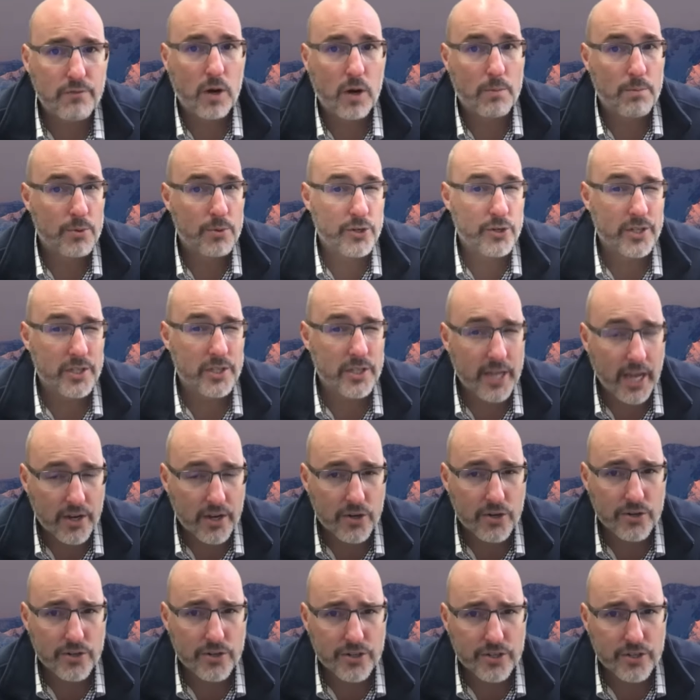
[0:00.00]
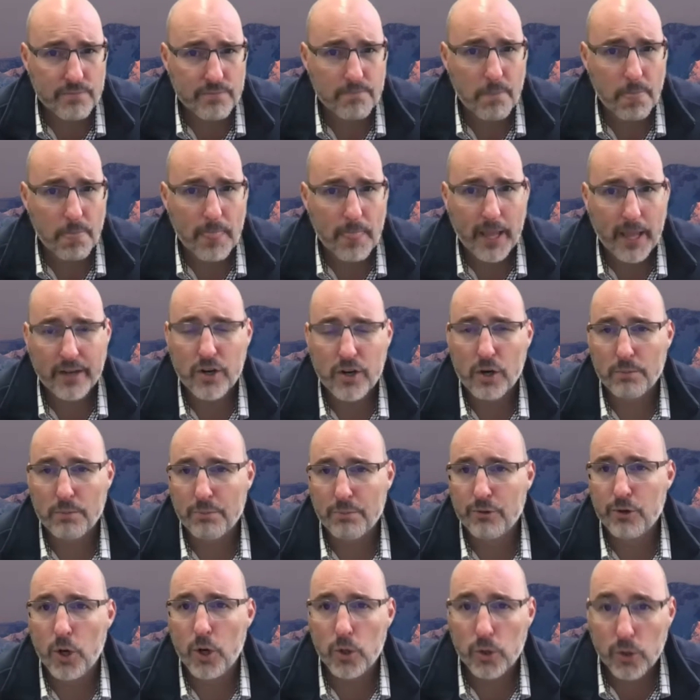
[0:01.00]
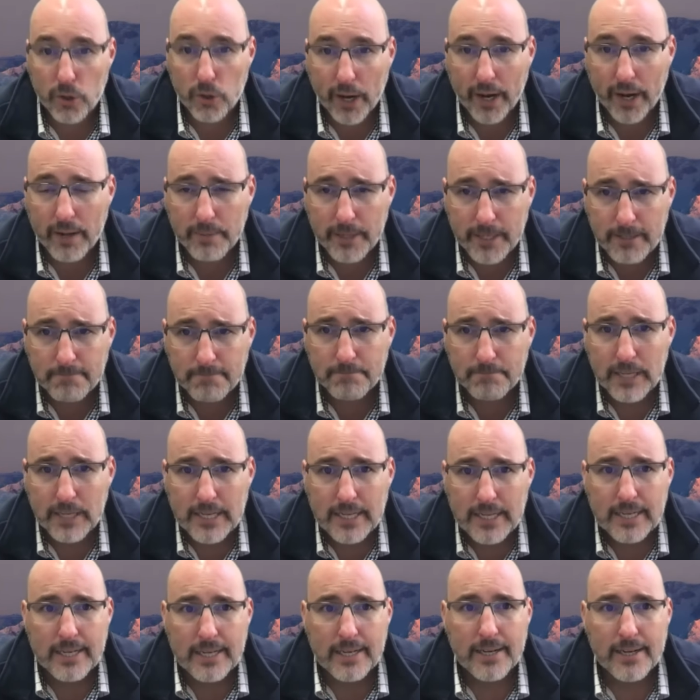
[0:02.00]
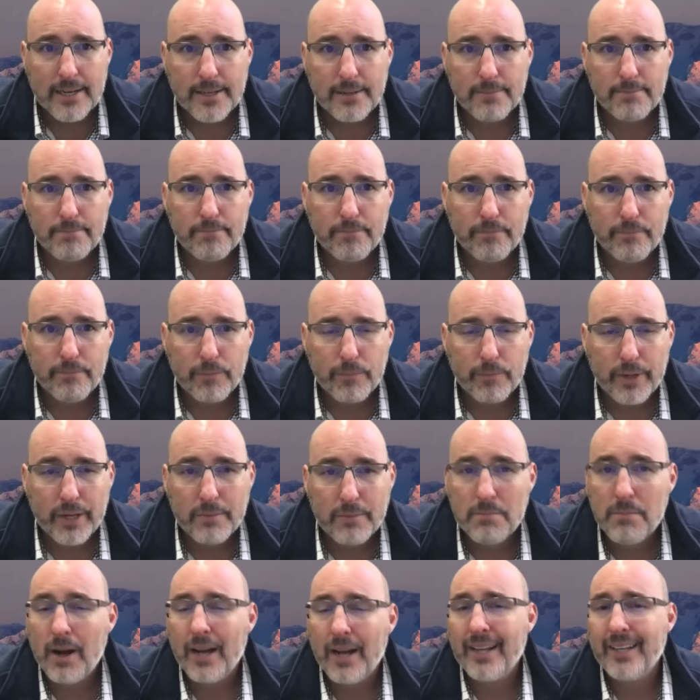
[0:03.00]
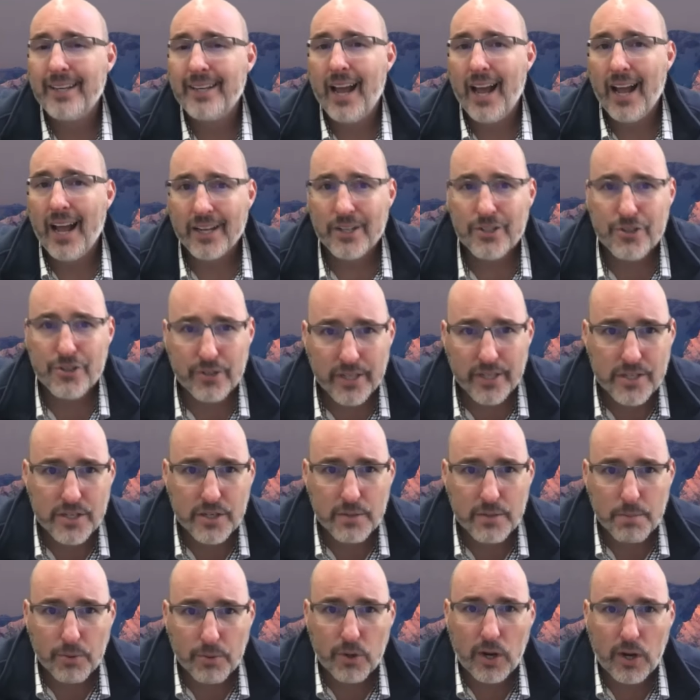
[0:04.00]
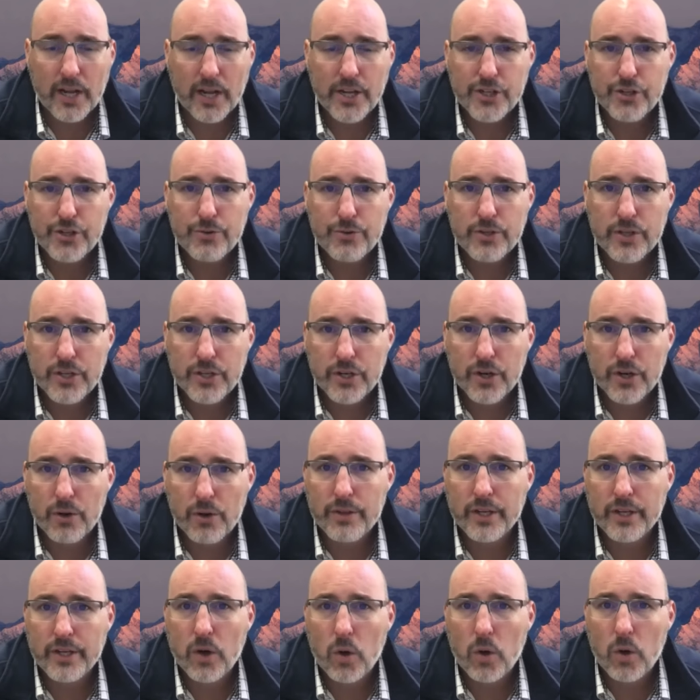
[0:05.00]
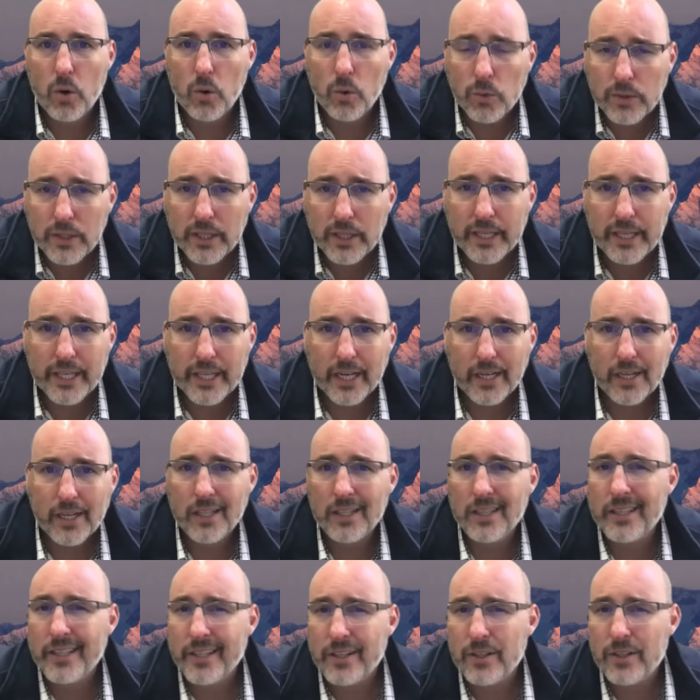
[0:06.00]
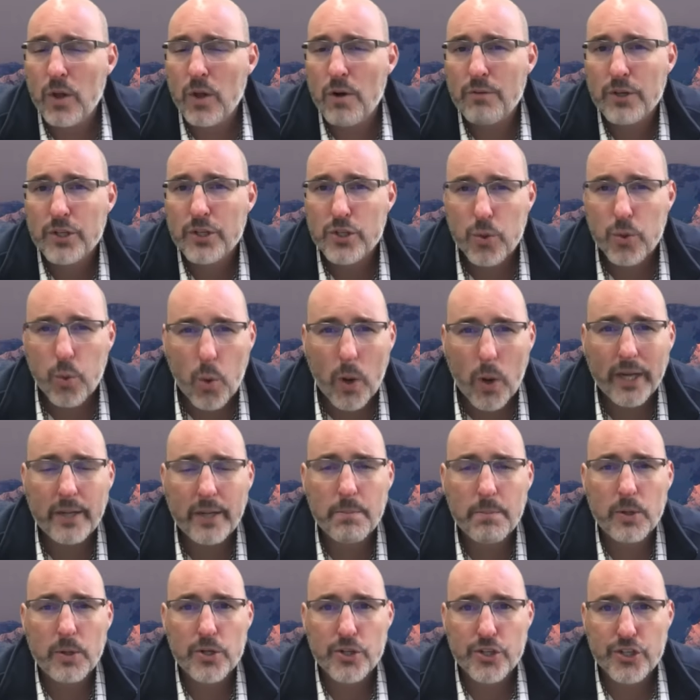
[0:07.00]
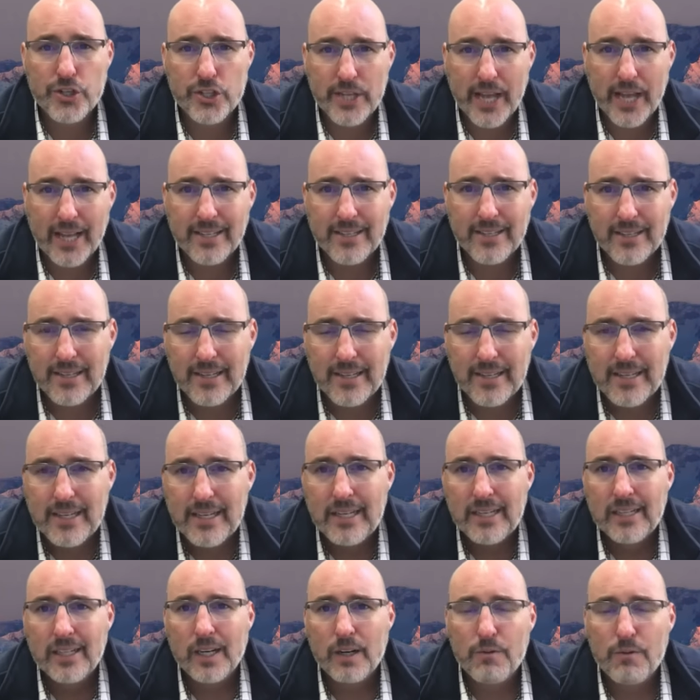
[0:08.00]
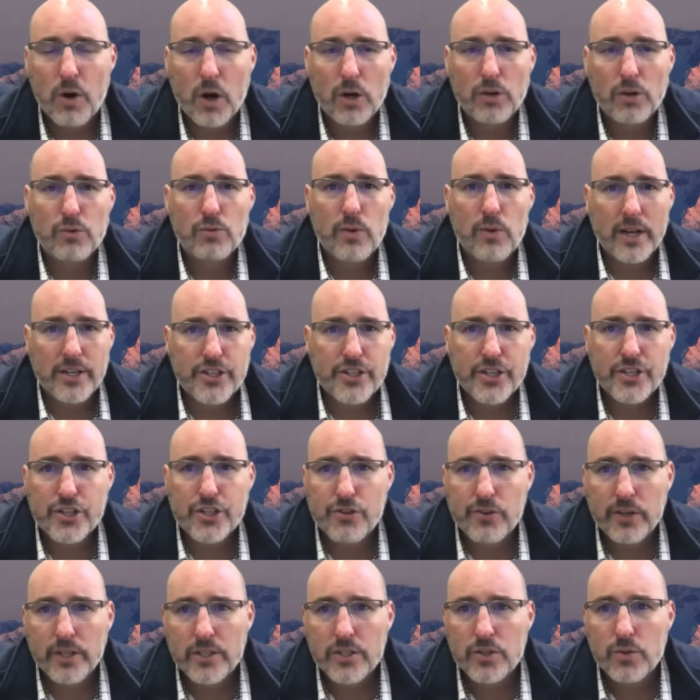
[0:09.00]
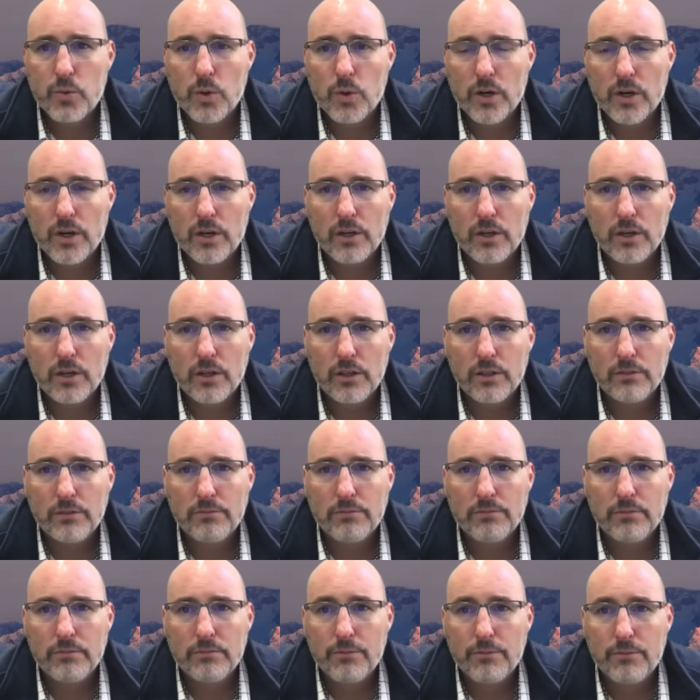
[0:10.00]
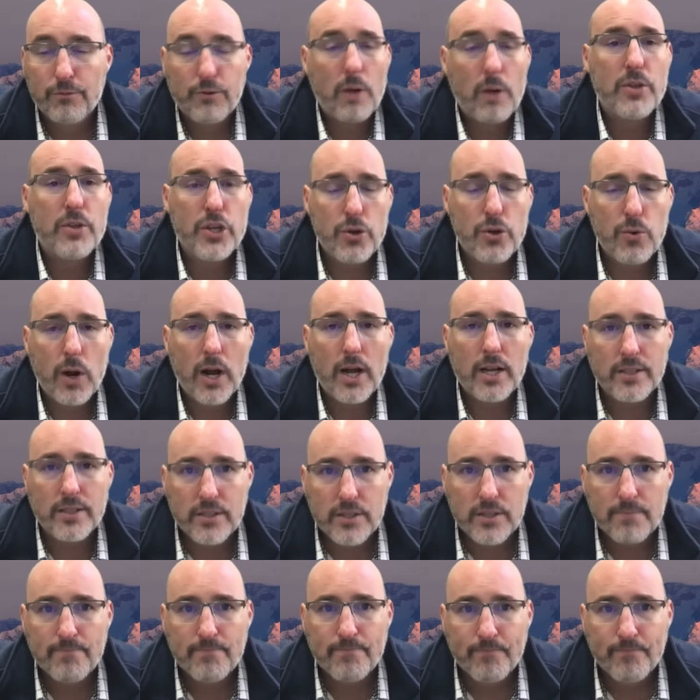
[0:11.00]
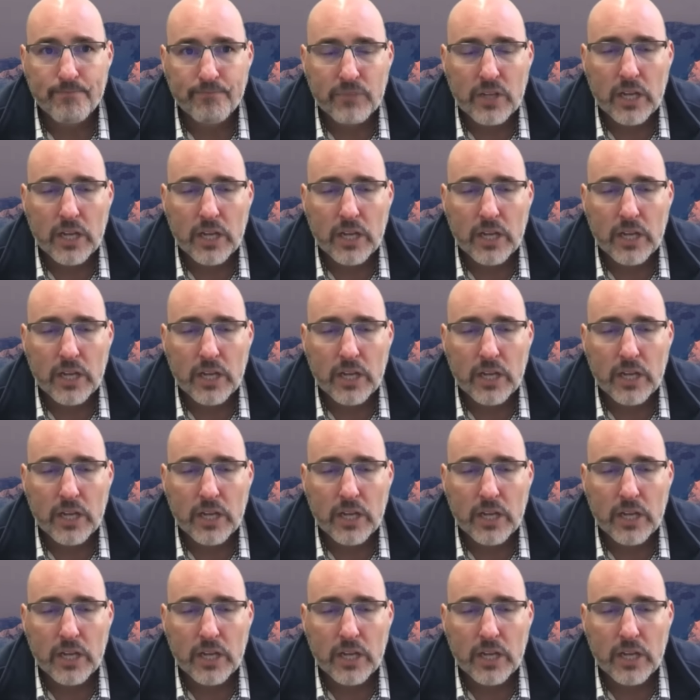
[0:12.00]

of our presenters and our programming, um, it might actually surprise you to know that only a little over 20% of our registrants were from the US.